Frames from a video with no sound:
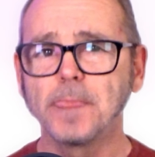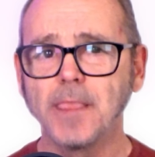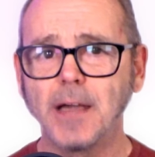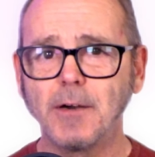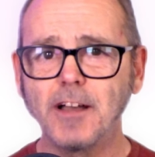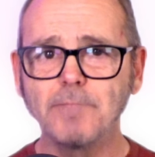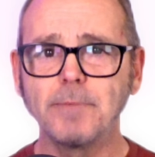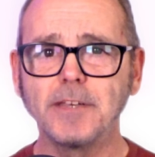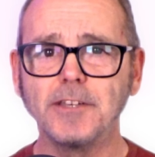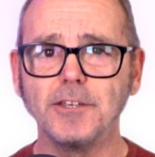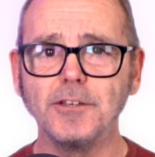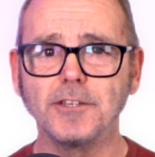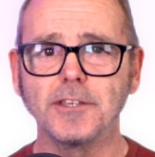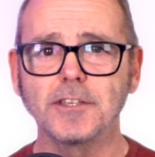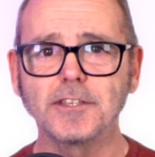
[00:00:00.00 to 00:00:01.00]
Now, I've been
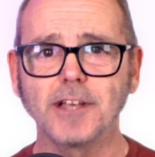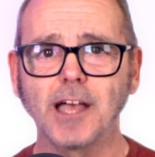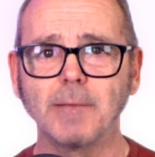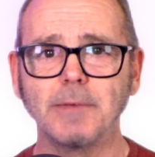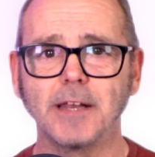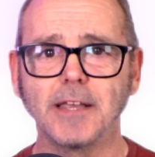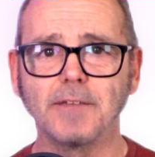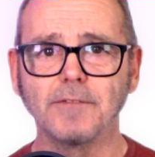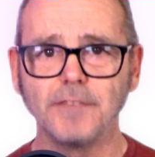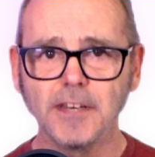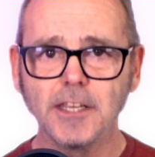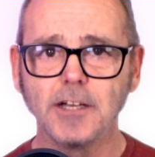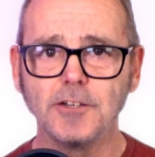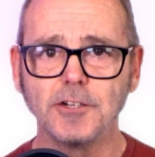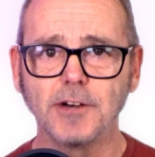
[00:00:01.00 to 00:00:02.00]
using CyberLink
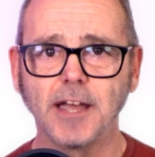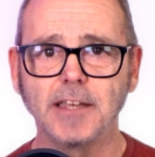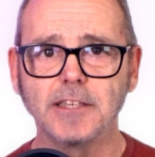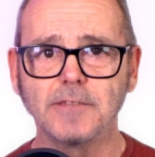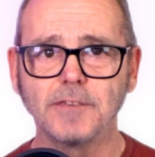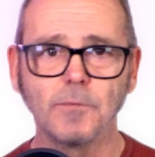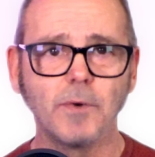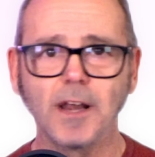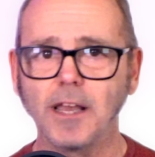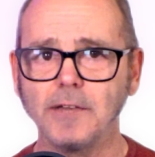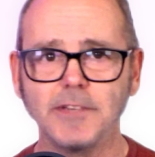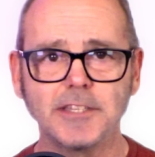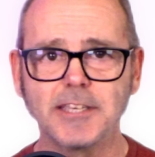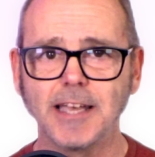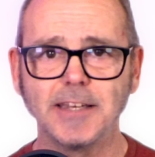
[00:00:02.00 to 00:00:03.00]
PowerDirector for well
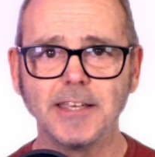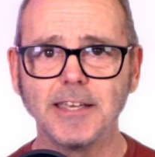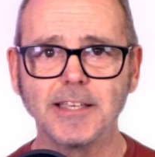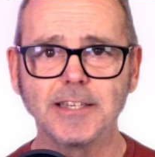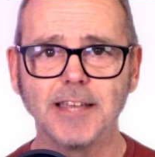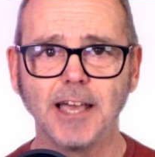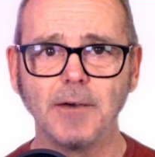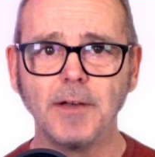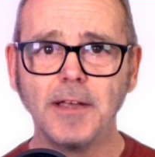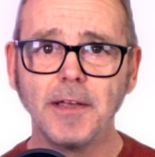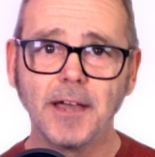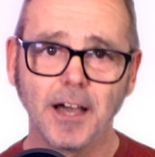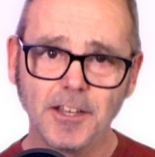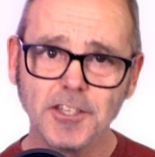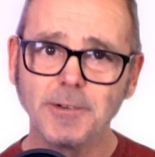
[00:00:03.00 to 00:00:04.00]
over 10 years now.
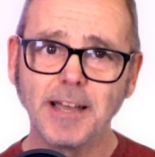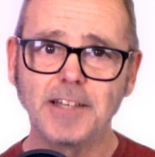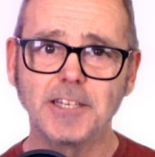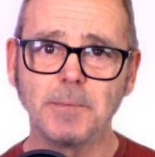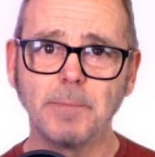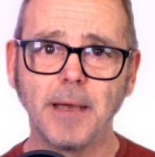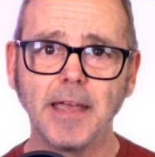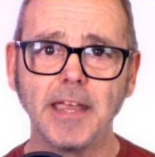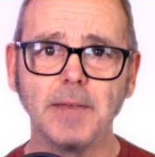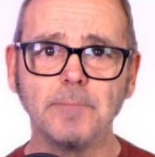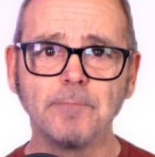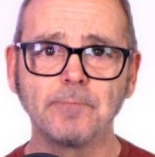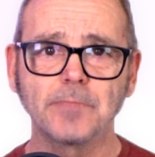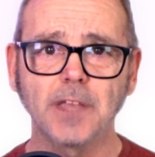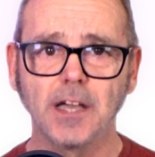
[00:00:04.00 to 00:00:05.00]
I do actually pay
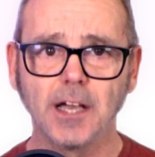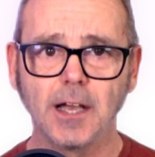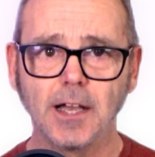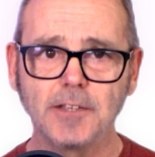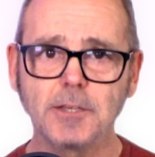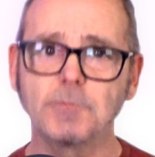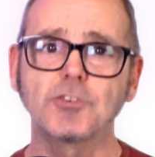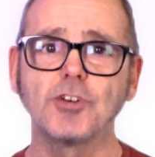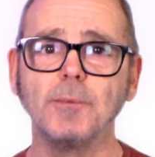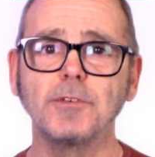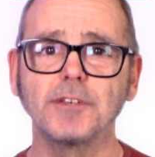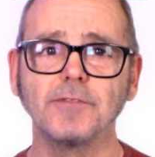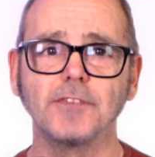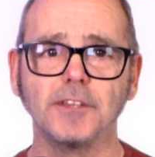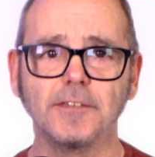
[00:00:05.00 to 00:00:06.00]
a
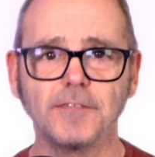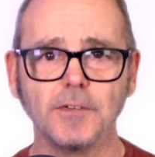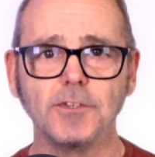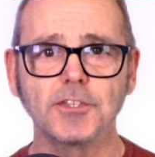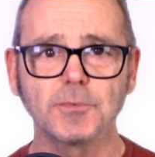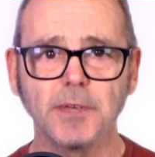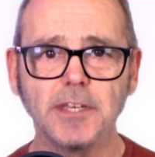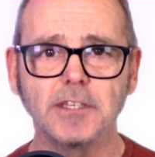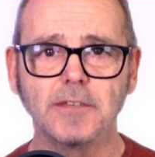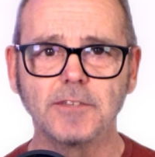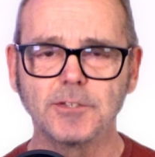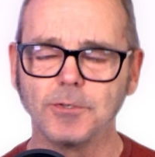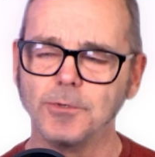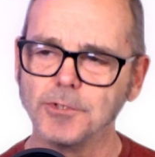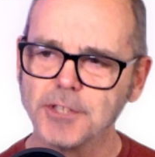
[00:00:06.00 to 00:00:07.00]
subscription for the full suite of
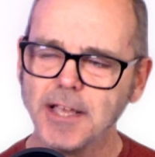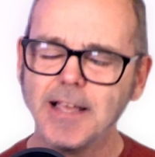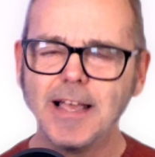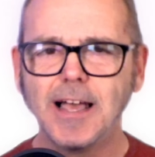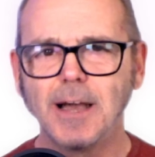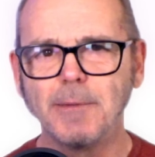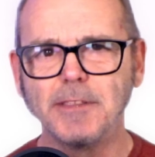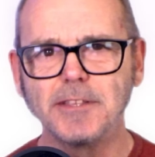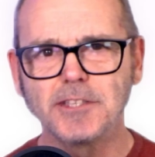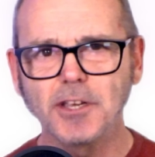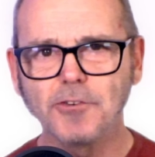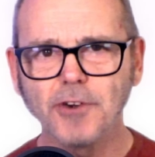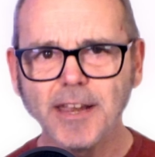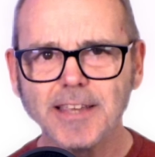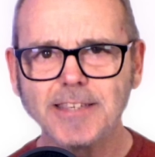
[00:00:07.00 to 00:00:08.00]
tools. I mean, there's a
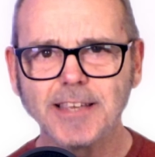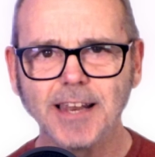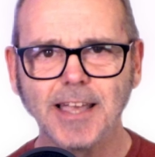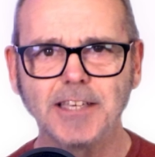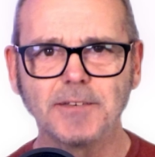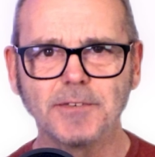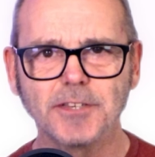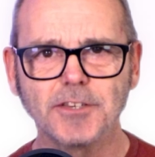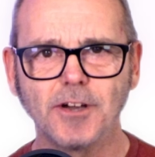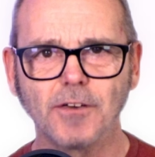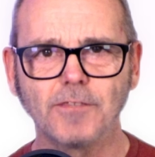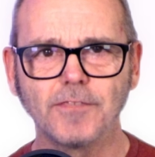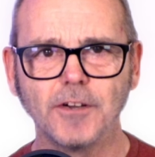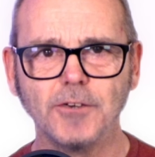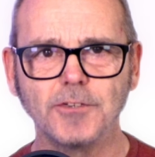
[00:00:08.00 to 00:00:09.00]
great selection of
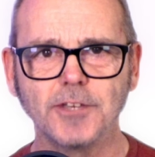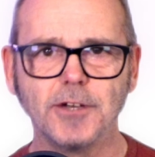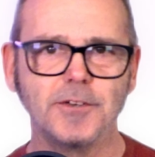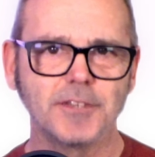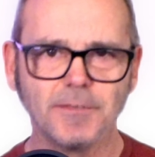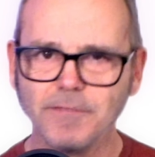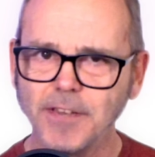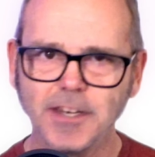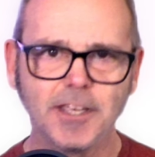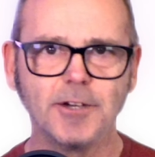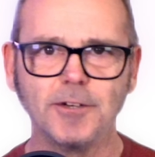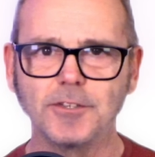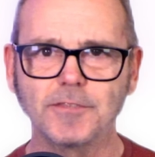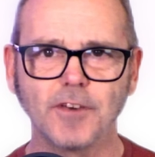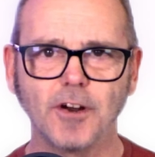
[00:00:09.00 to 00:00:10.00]
stock photos and
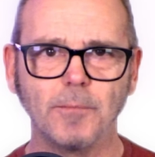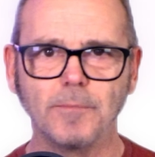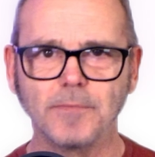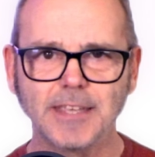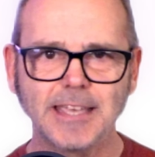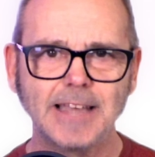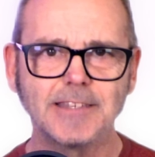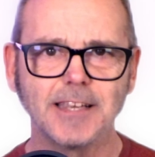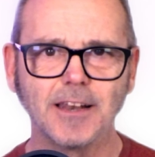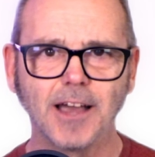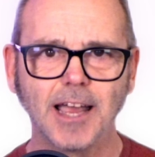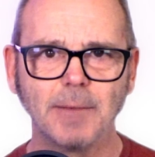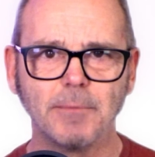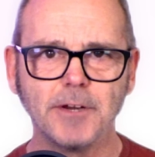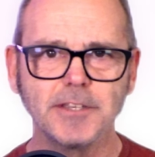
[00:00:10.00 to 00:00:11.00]
videos from the Getty
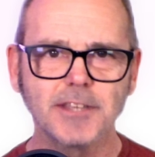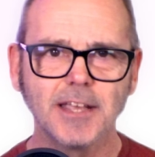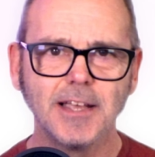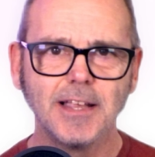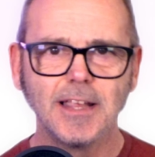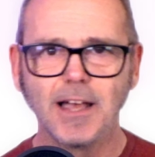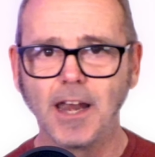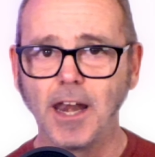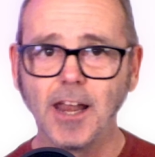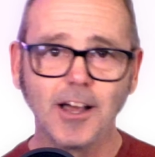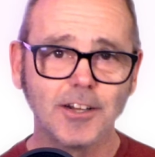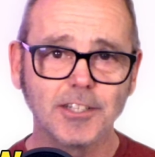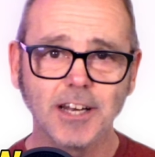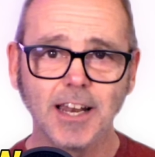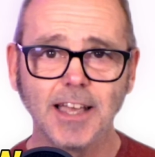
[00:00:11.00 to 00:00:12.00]
libraries, a
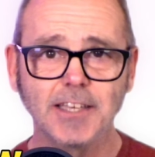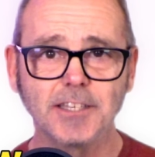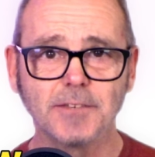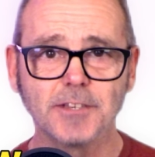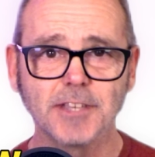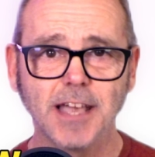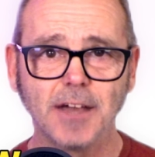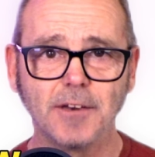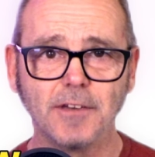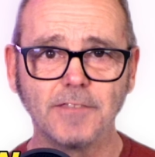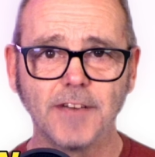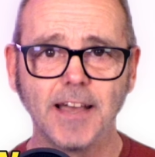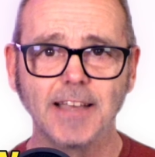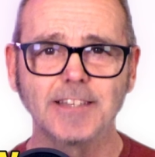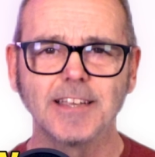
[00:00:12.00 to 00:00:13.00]
large collection of sound
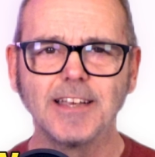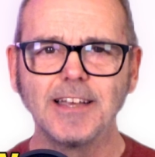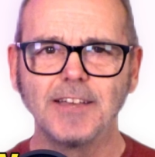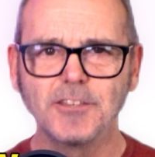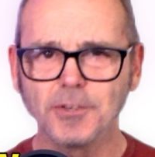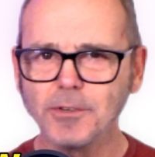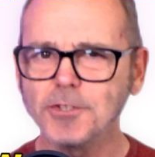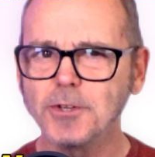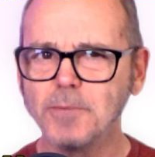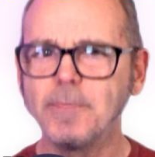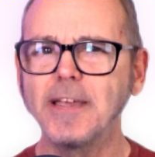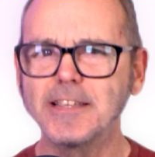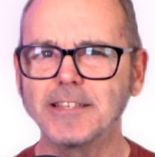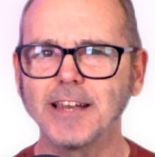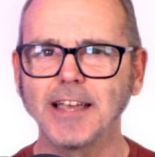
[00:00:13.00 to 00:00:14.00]
effects, and there's also a
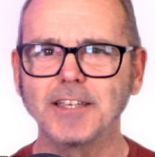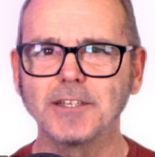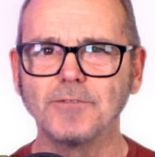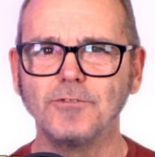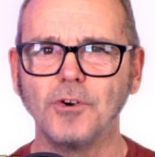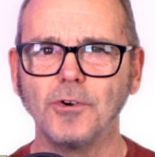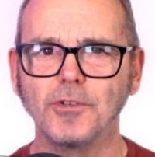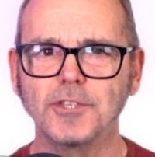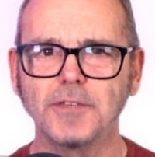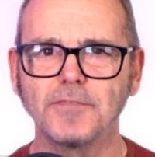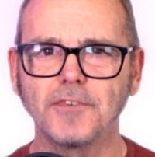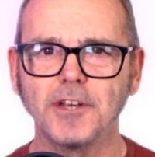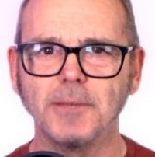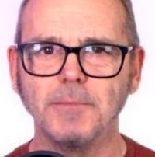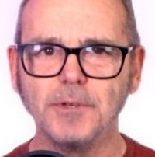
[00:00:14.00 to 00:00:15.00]
big selection of
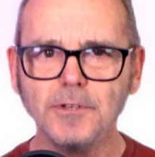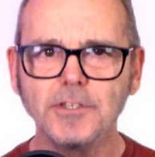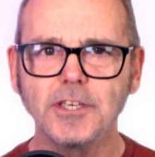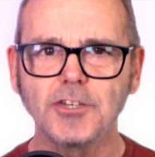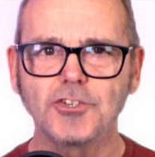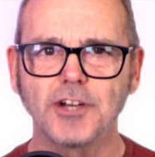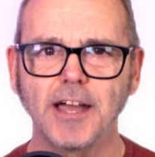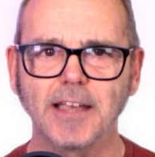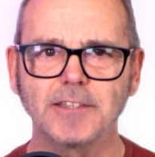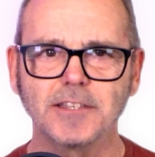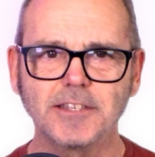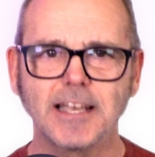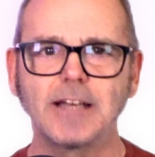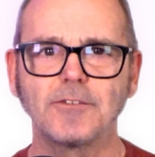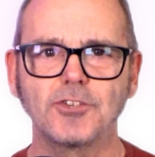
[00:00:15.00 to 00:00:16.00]
royalty-free music tracks to
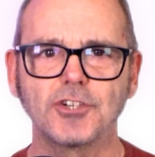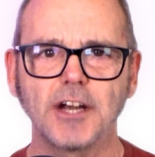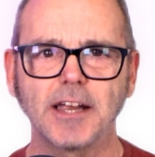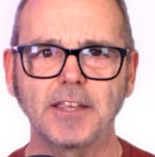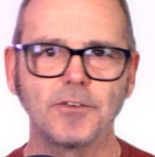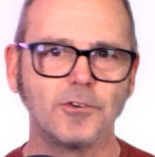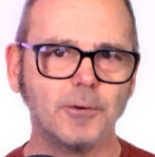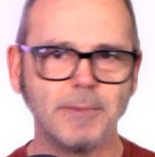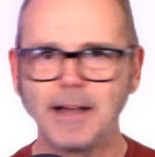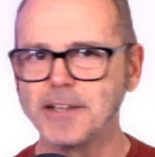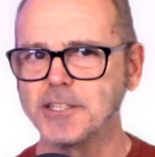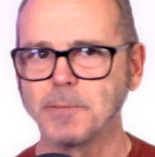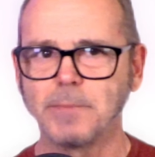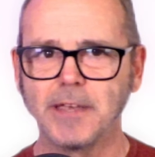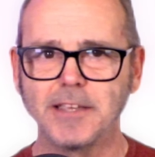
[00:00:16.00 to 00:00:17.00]
soundtrack your
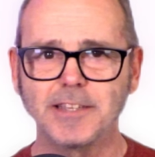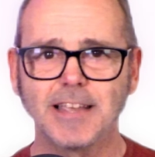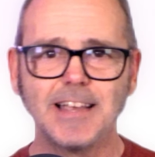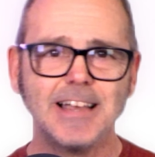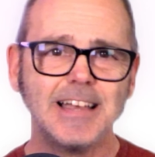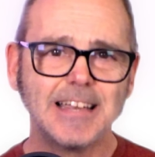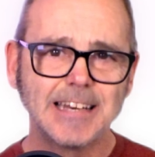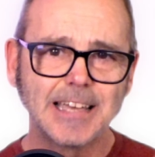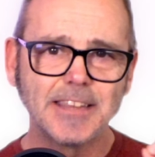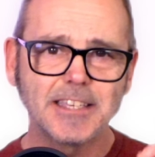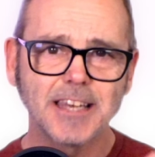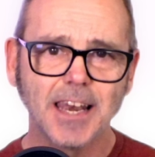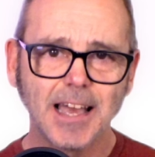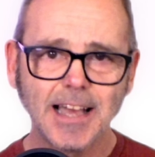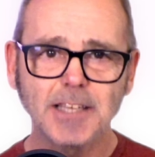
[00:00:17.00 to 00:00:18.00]
masterpiece. Now,
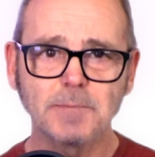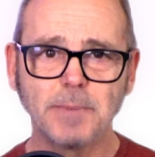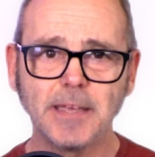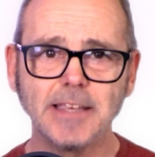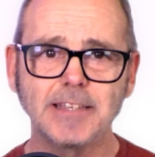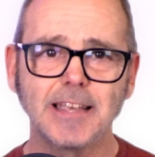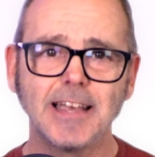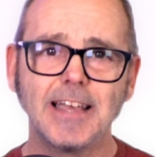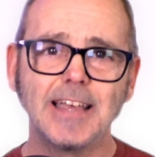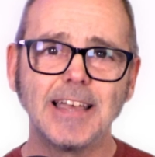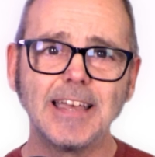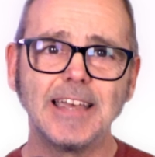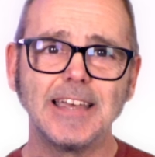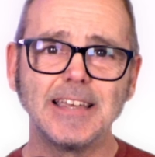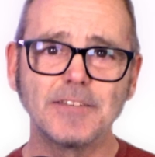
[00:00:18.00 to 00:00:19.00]
this last piece
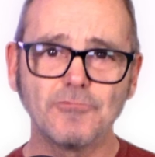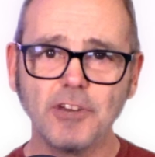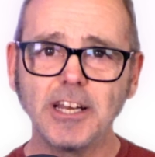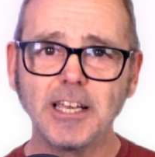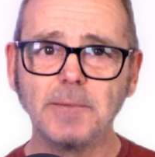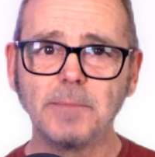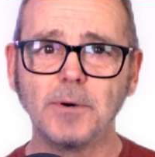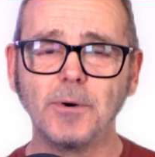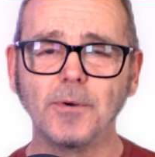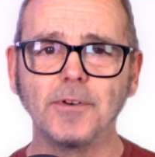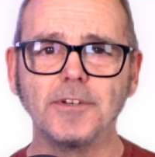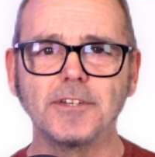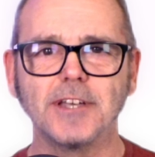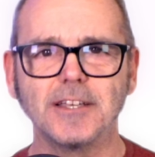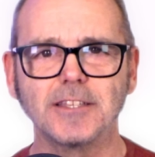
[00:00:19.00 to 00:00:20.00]
is really
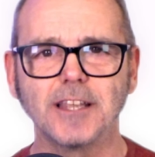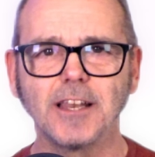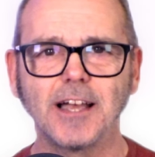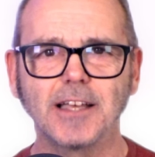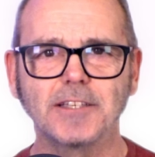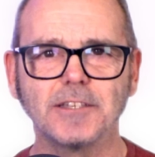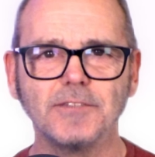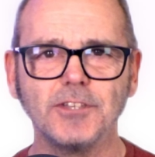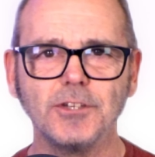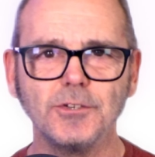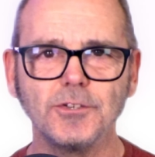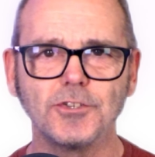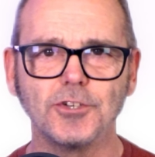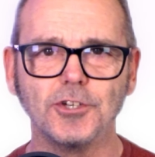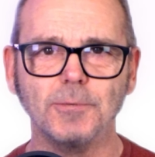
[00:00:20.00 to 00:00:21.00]
important, as the likes of
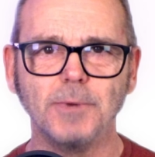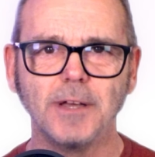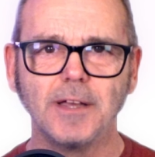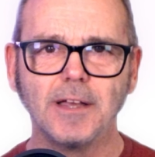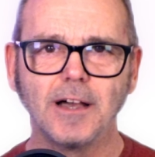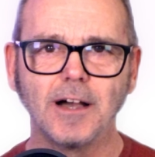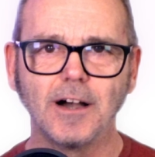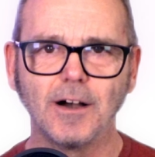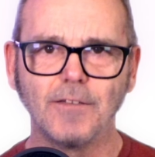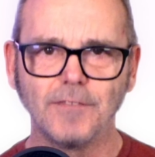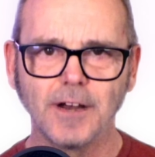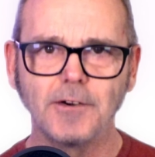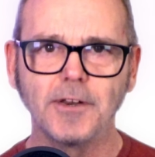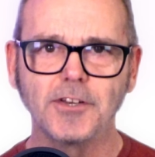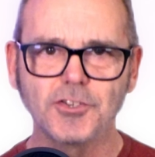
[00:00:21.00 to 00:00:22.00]
YouTube are
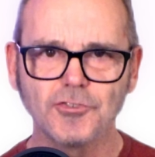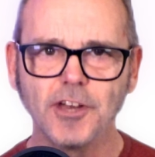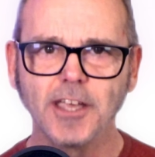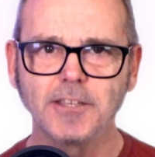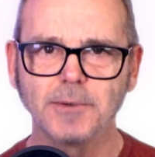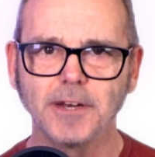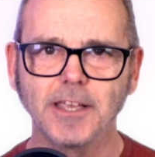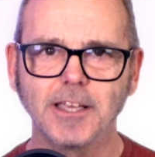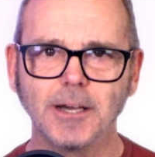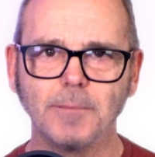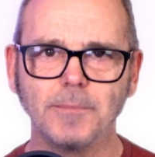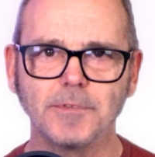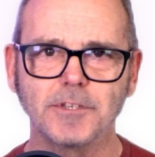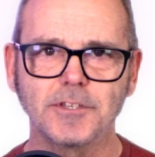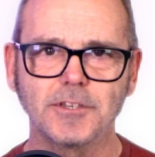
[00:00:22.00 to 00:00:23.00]
very strict when it comes